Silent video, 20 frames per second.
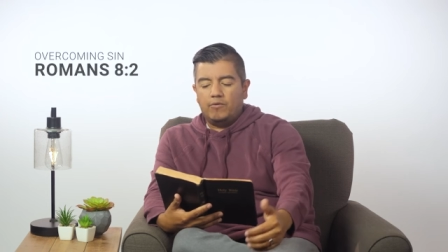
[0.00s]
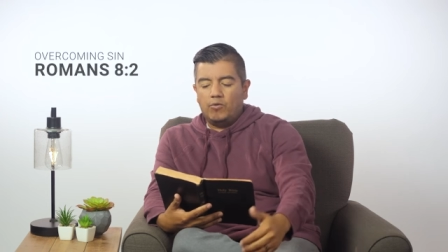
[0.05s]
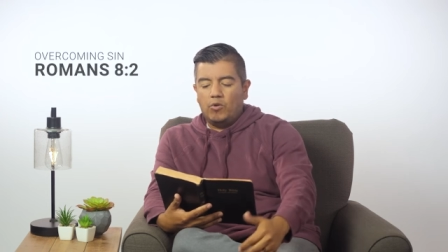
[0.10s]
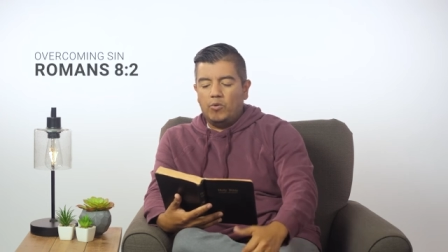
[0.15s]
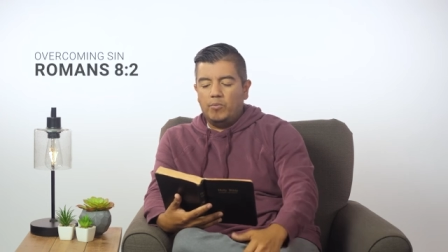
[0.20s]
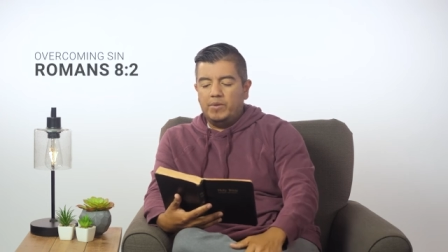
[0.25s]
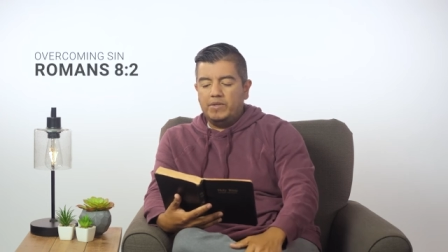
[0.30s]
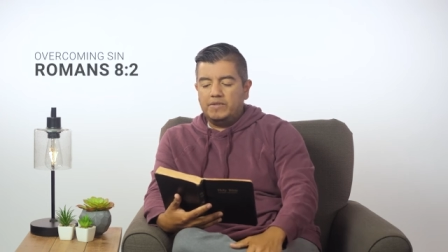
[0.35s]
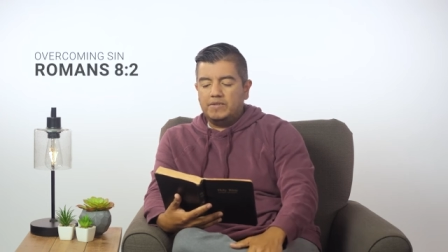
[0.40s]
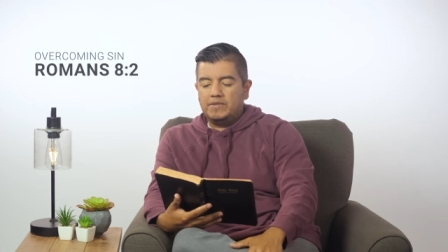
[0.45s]

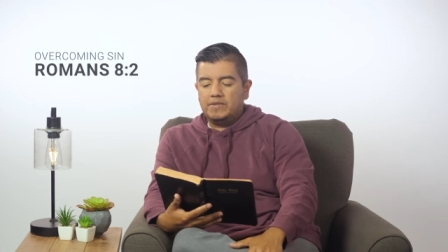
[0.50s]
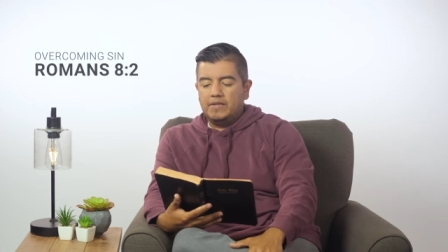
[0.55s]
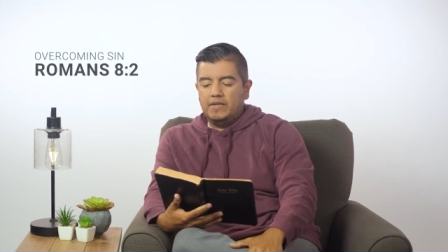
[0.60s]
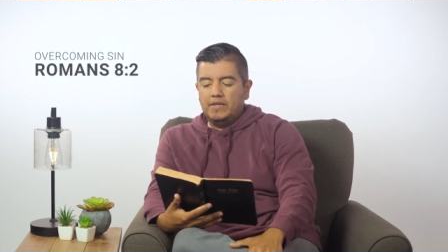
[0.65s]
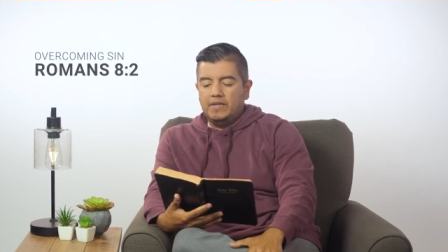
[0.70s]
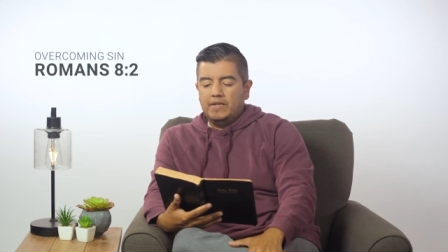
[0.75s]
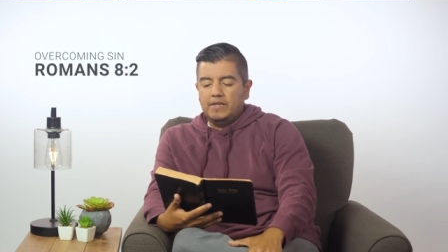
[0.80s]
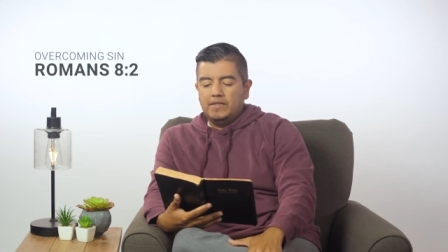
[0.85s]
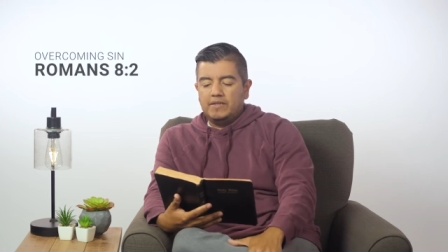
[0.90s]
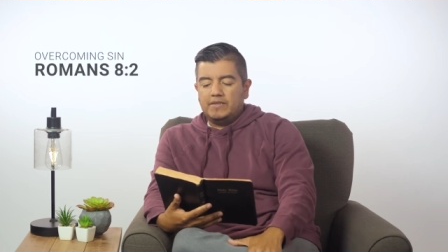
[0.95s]
Romans
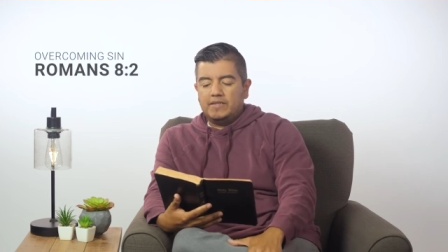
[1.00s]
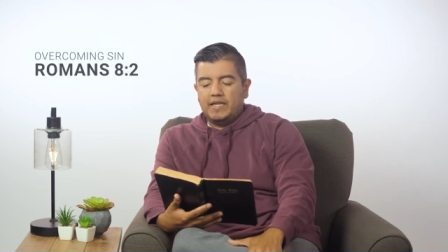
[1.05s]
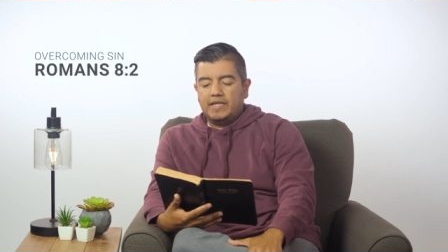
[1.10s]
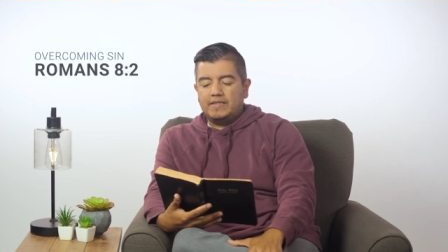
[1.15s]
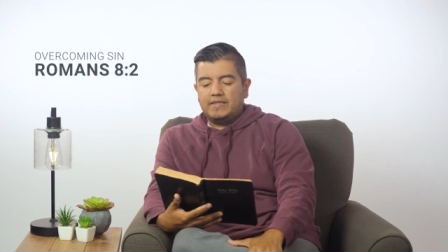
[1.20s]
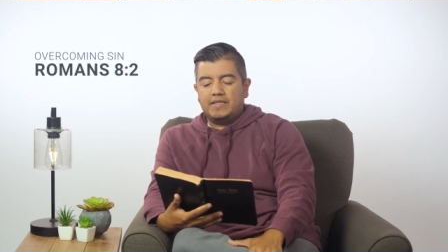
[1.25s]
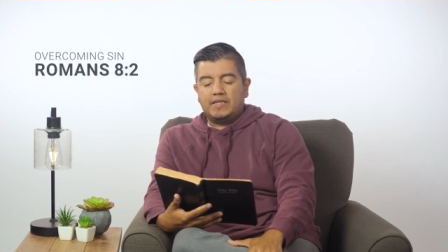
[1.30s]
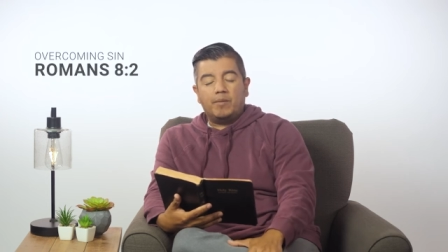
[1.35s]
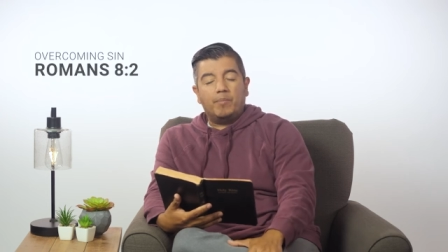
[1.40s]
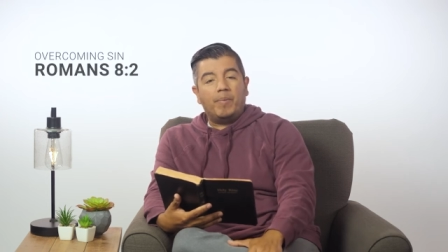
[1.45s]

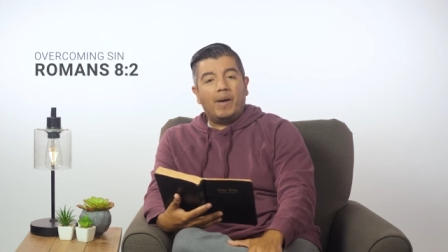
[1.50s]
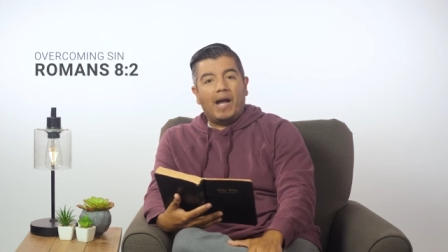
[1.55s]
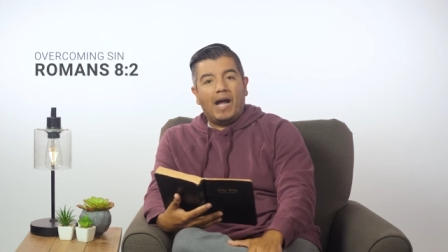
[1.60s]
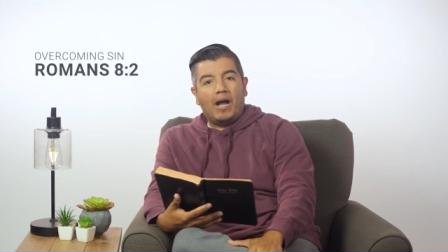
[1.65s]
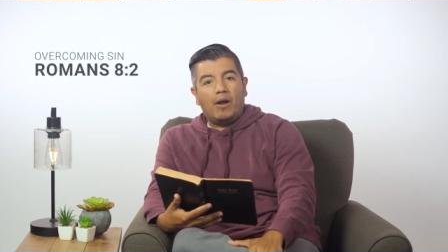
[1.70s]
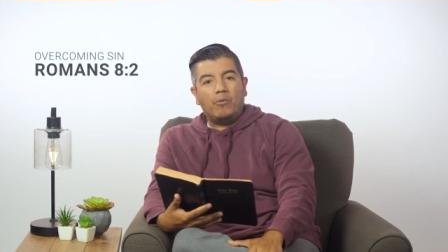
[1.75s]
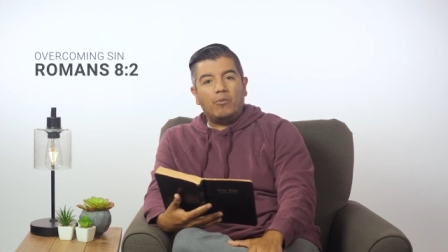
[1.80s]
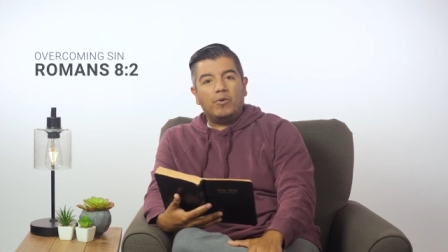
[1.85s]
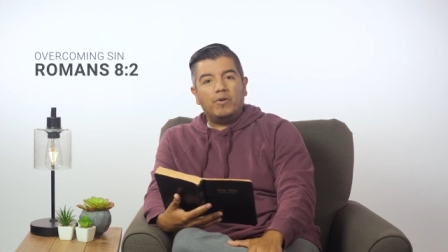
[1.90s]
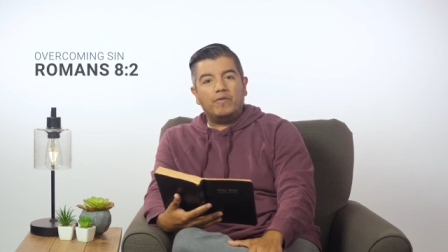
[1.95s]
says that the
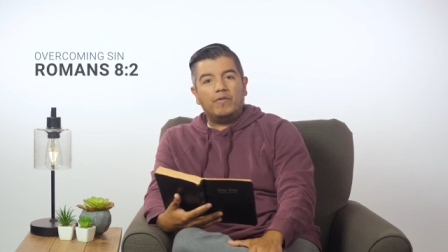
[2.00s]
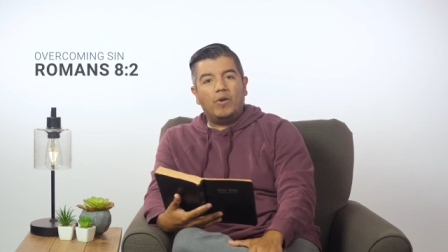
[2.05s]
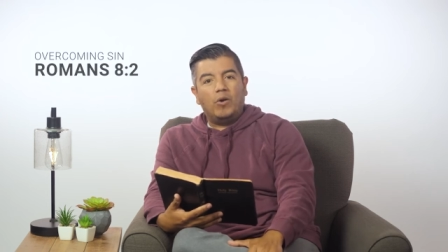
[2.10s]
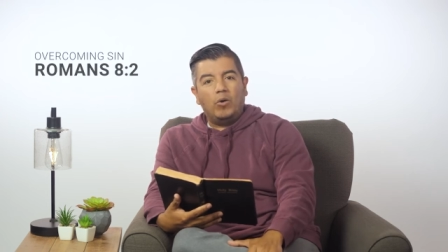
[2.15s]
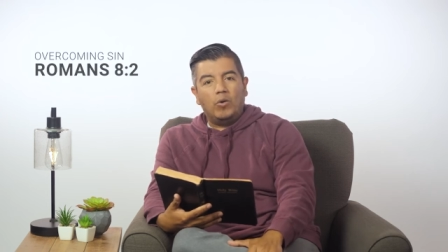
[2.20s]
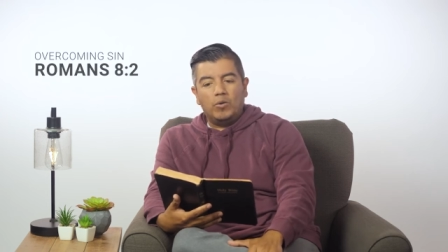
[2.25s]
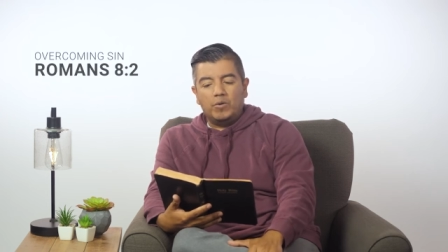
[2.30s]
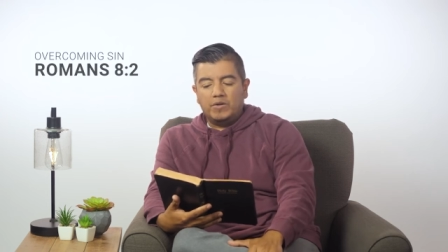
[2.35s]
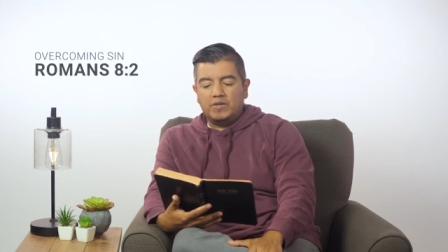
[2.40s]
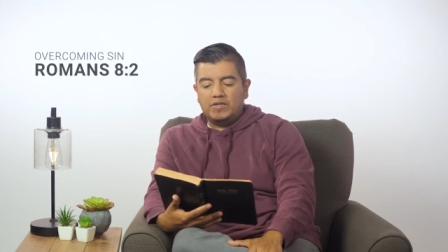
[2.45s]
power of the
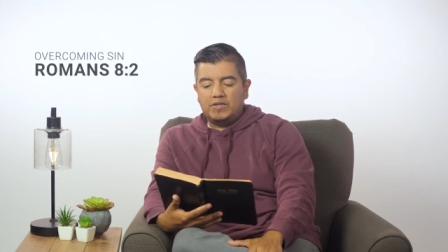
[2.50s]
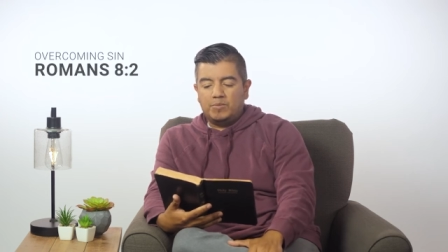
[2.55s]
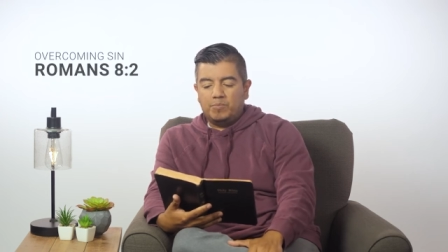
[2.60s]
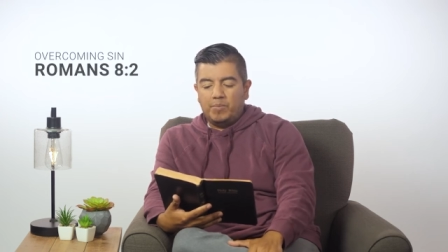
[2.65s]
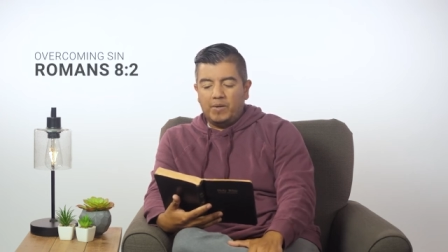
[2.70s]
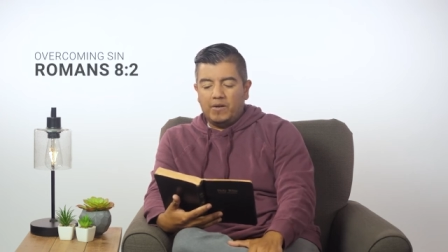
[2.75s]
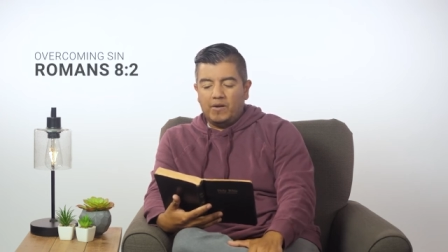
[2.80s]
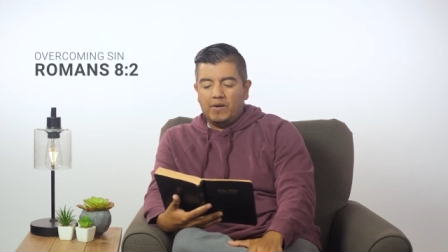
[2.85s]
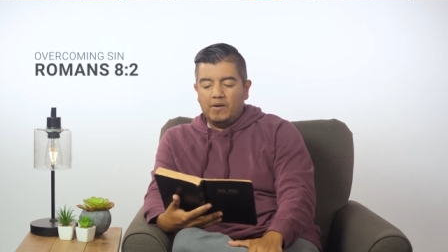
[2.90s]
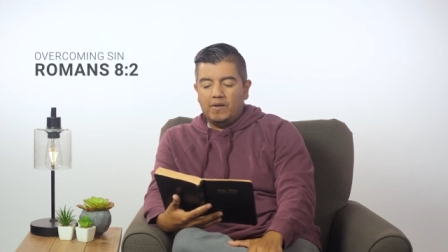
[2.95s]
Holy
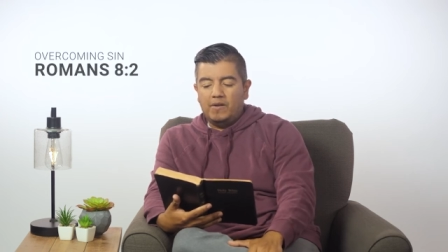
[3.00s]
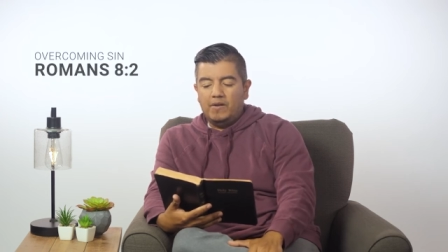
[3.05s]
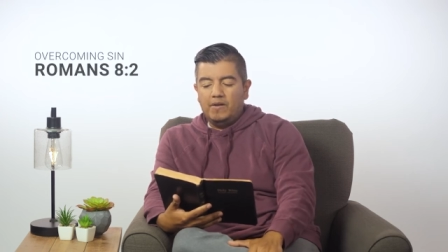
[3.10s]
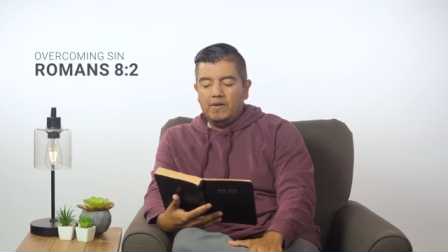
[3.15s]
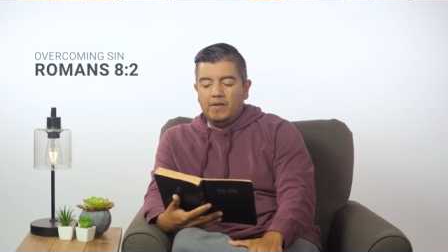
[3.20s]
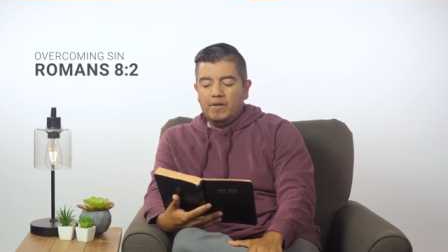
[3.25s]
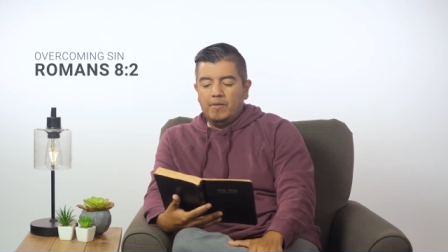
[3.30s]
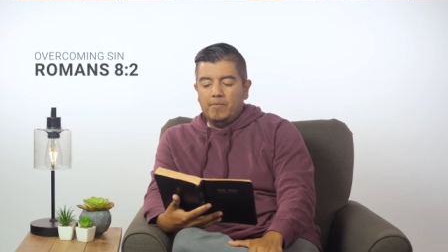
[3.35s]
Spirit